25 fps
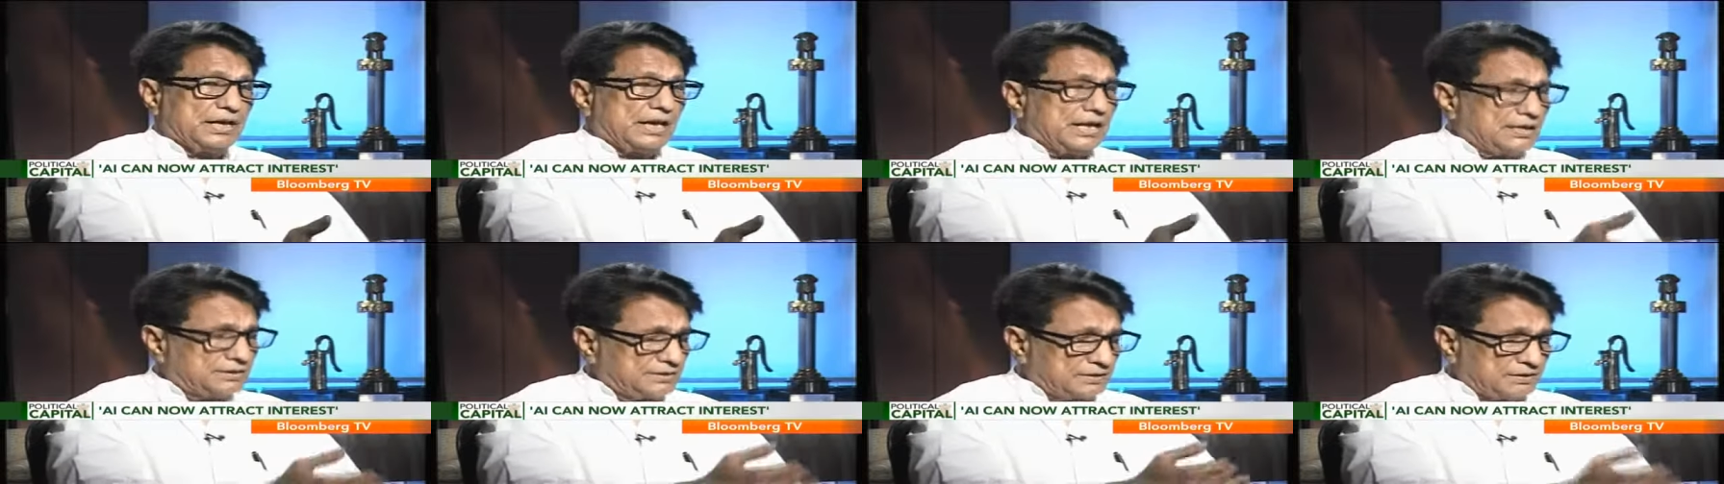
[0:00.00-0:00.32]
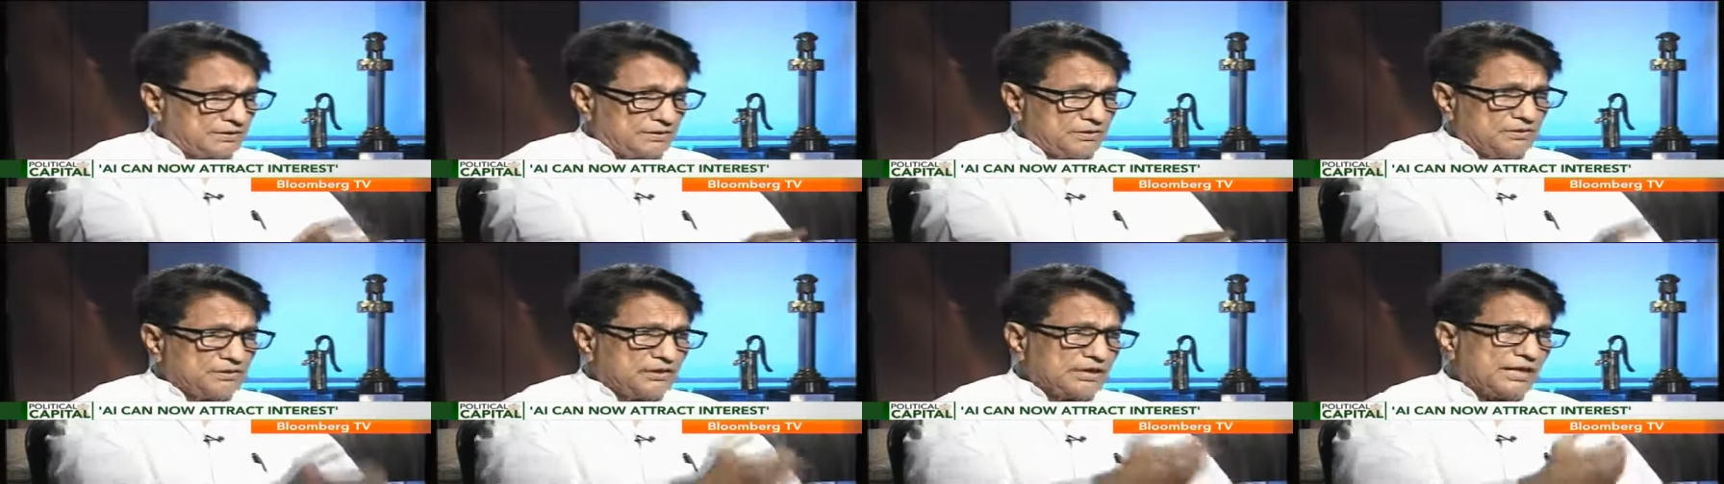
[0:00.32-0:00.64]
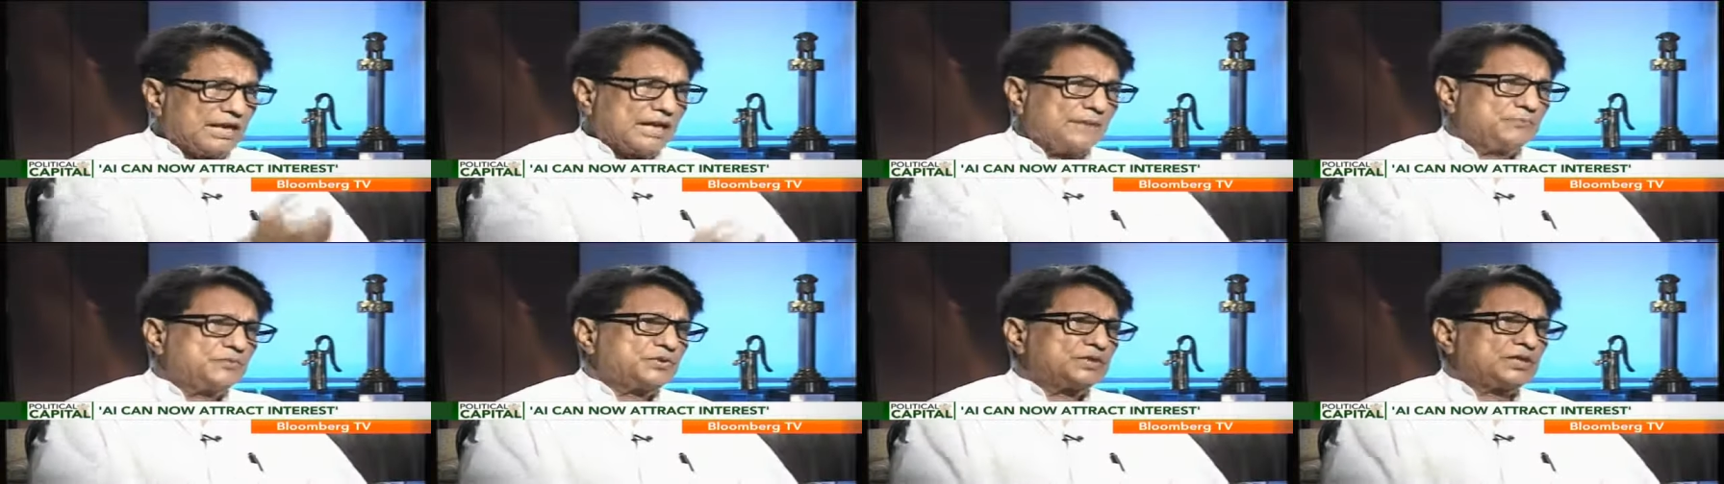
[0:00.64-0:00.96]
And the reason
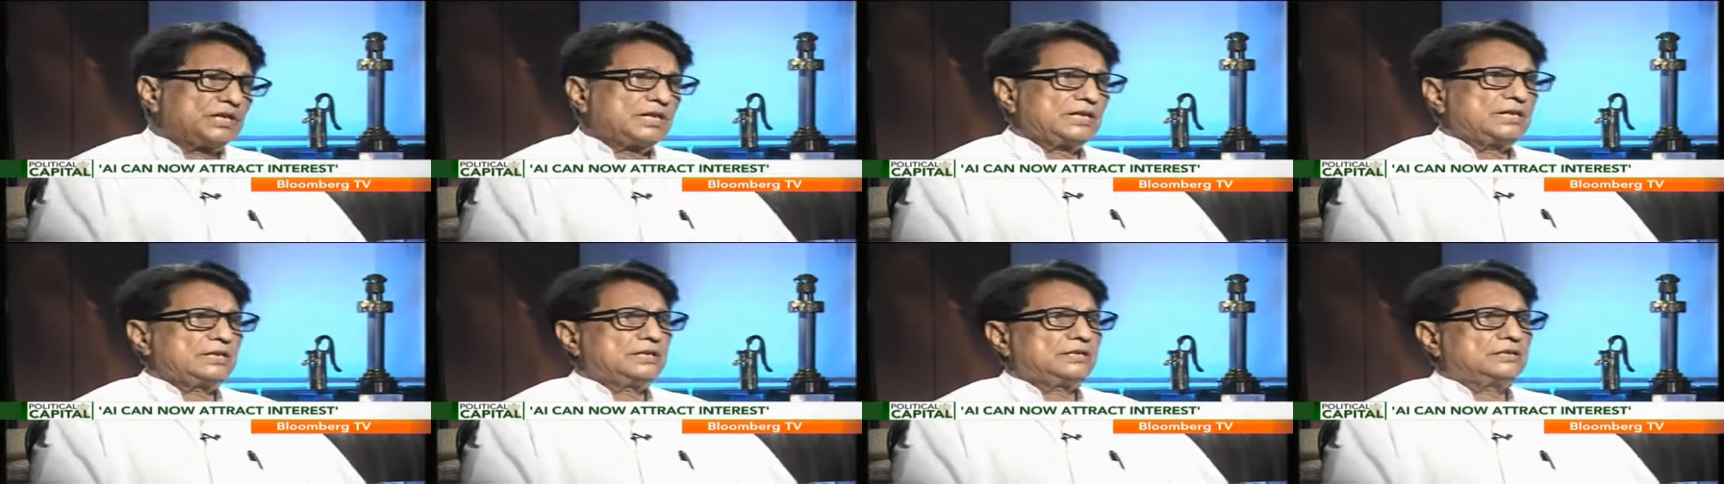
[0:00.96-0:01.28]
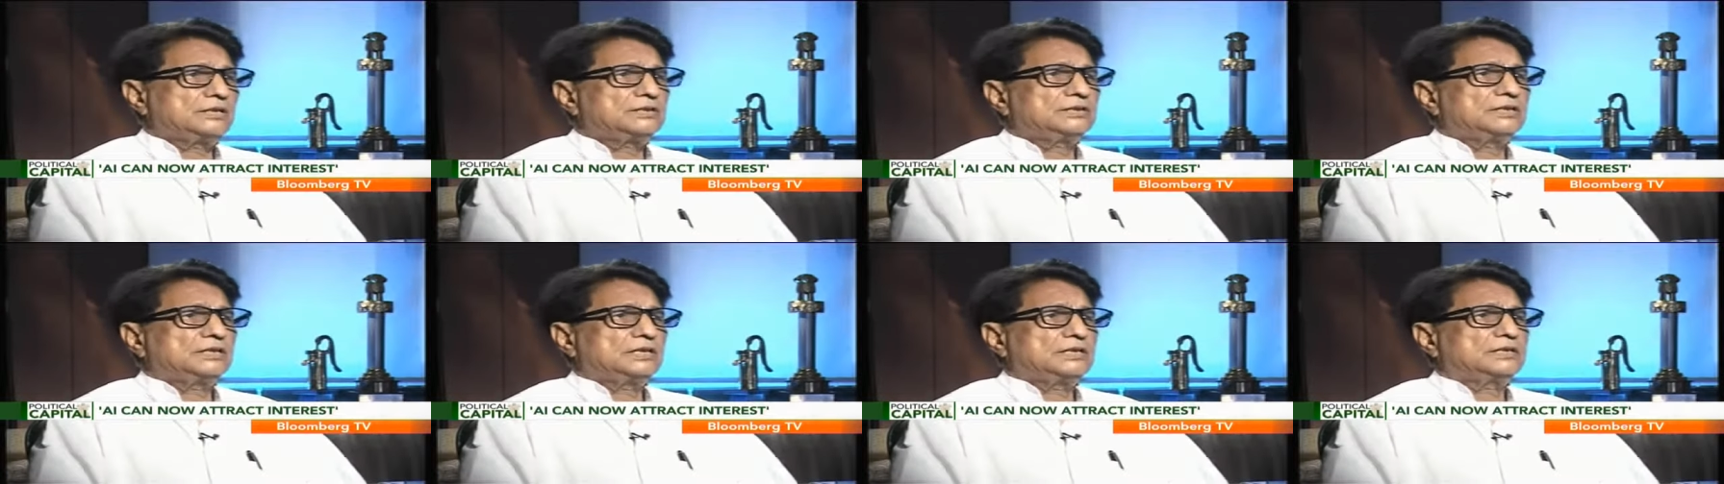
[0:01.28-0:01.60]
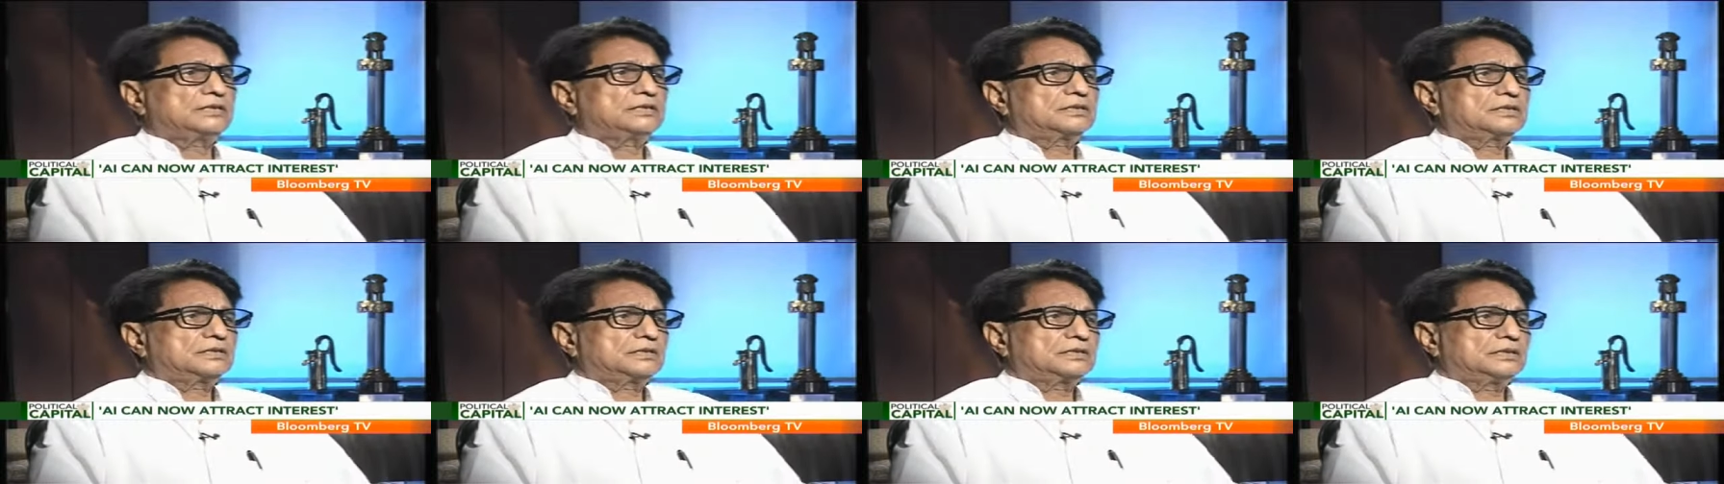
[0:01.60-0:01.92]
I'm saying is that,
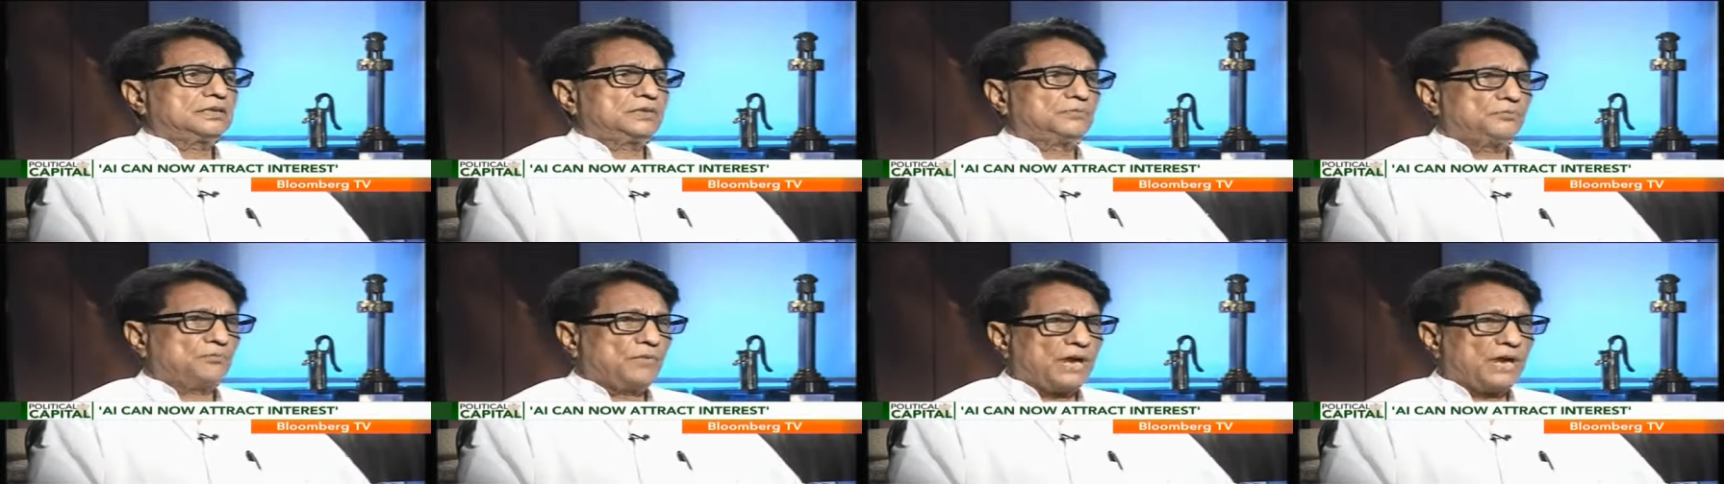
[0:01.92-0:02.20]
in